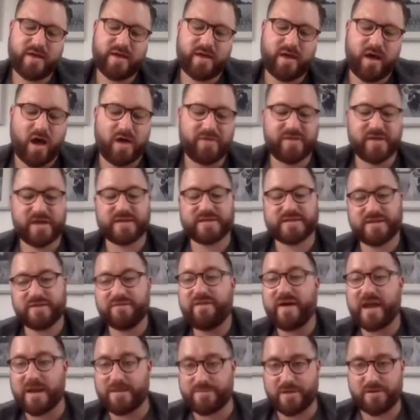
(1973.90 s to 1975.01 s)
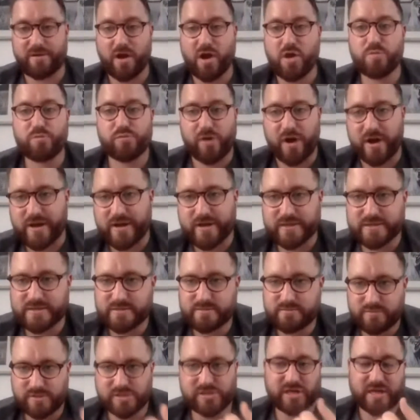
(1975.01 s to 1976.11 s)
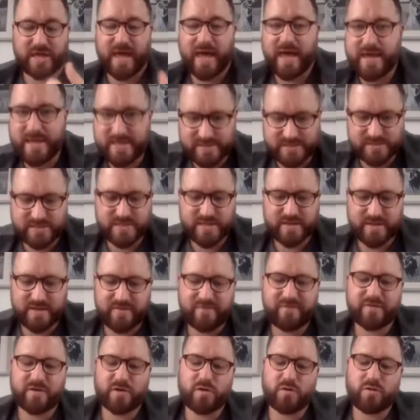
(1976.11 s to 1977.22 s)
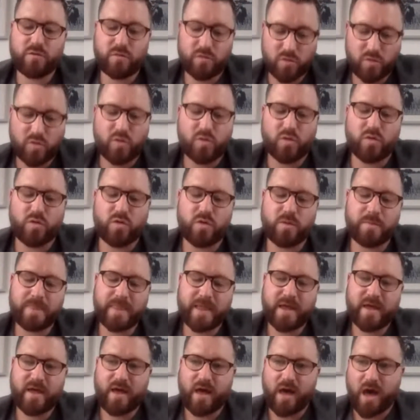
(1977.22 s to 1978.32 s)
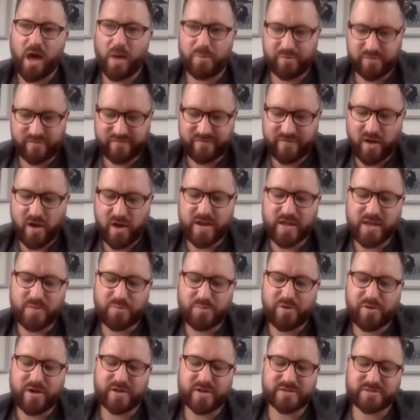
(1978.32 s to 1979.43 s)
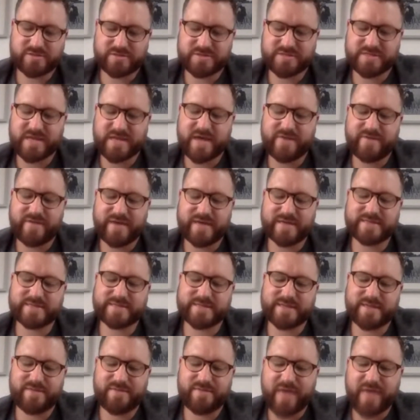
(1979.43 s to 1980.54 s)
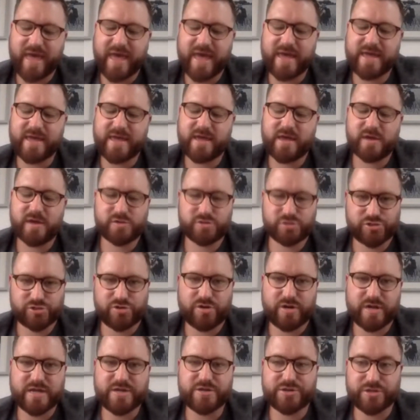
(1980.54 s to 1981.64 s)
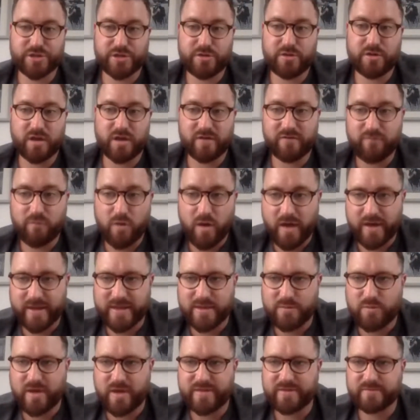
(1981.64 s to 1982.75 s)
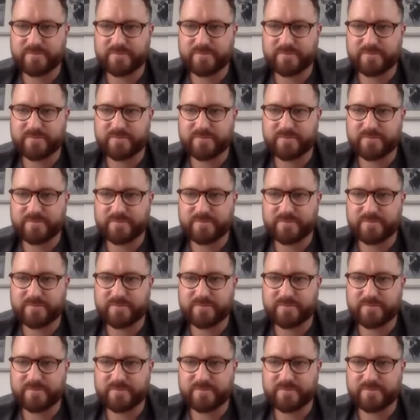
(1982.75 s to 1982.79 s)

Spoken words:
either developed their own product, which, okay, is difficult, or are providing a product or service that they truly do love working with.